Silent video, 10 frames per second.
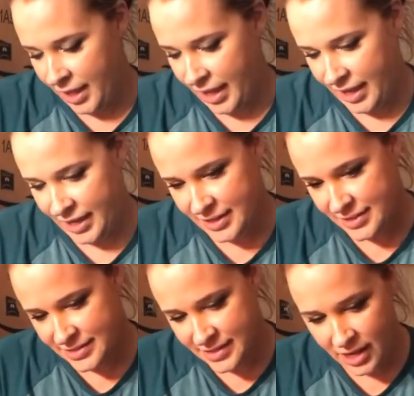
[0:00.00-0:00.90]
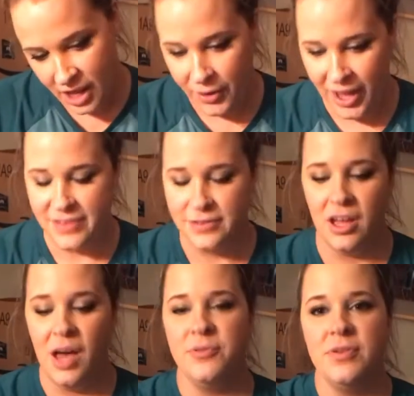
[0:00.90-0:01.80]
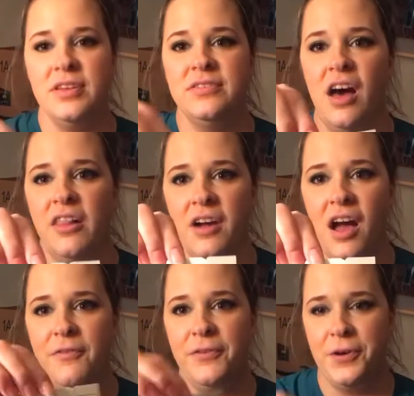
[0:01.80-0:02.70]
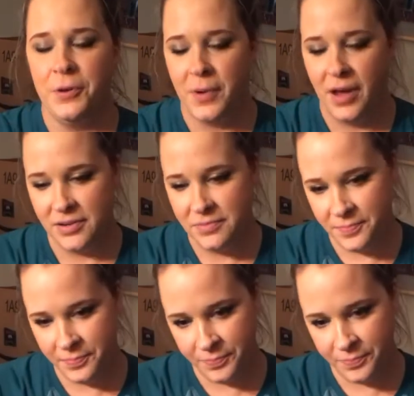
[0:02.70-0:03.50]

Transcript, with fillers: And okay, so it comes with a dollar off coupon.